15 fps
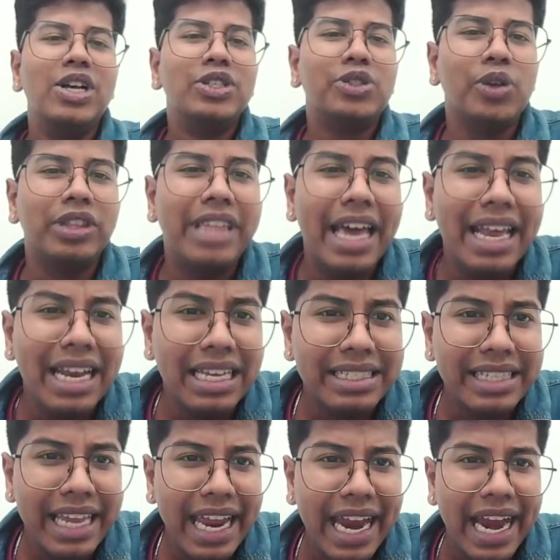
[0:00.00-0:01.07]
So there
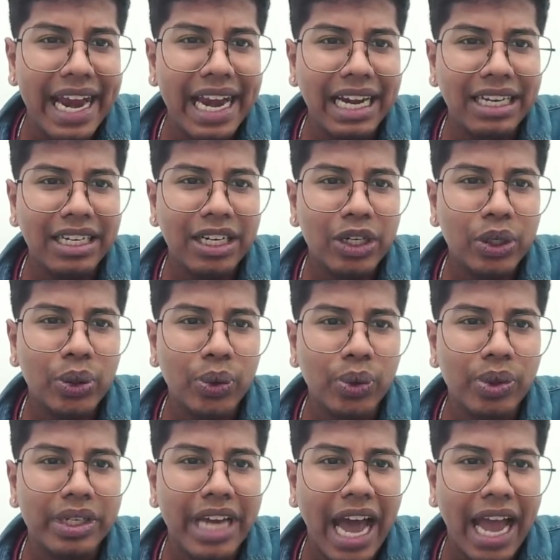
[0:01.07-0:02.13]
is 8
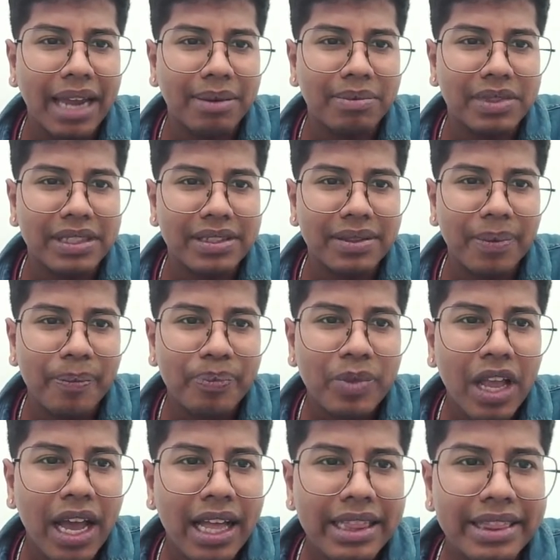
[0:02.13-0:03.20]
2 times.
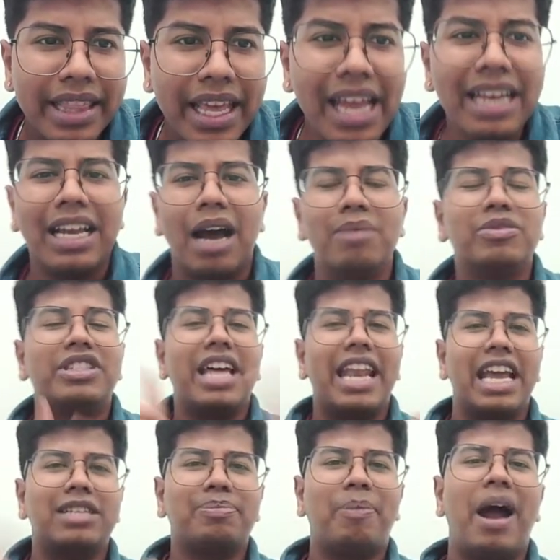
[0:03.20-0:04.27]
Then comes the
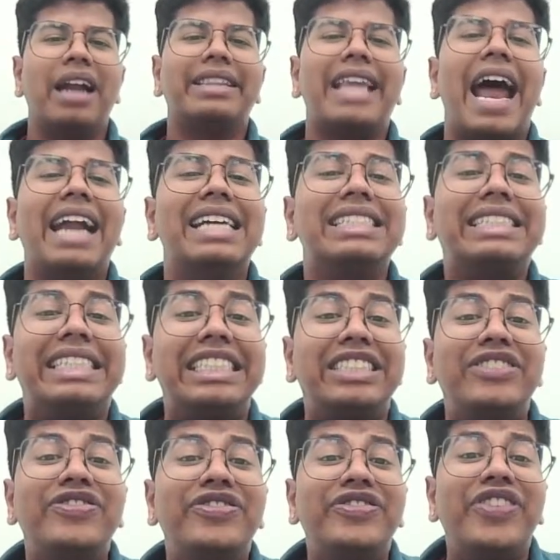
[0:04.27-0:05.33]
next part, that is
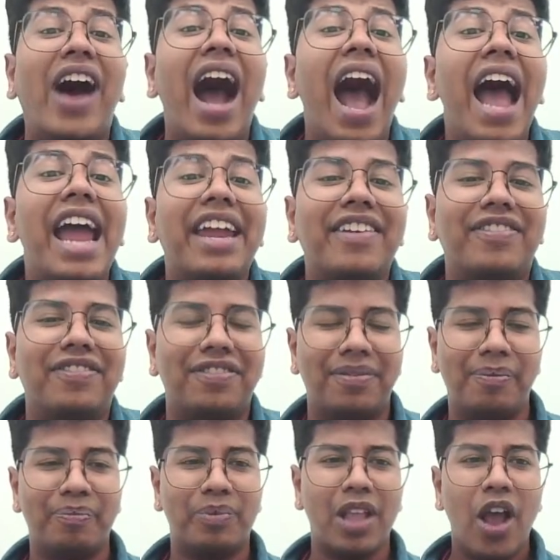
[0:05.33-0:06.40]
this 5.
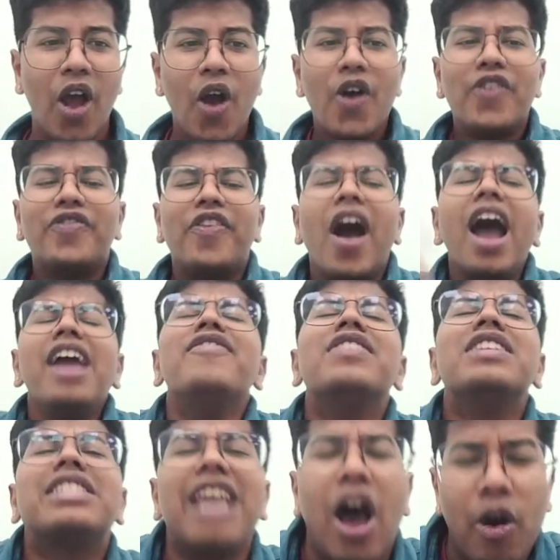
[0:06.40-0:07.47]
5
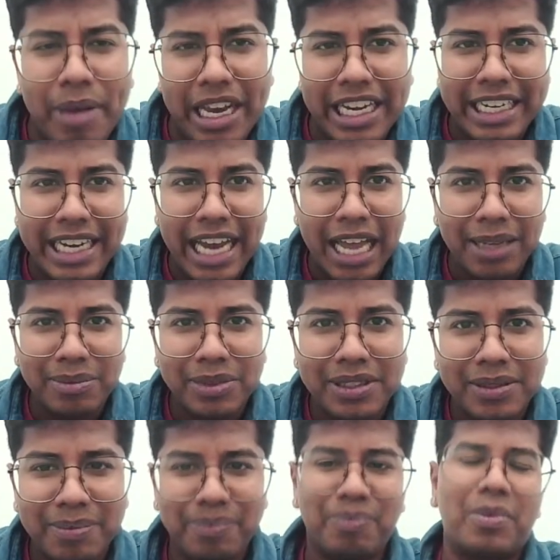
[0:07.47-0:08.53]
is how many times?
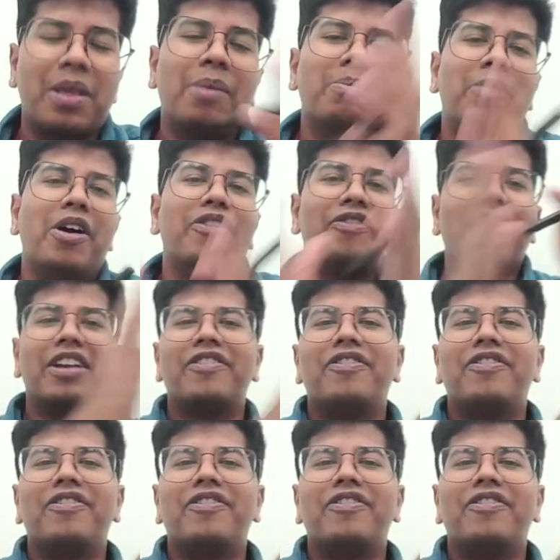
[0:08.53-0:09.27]
Perfect.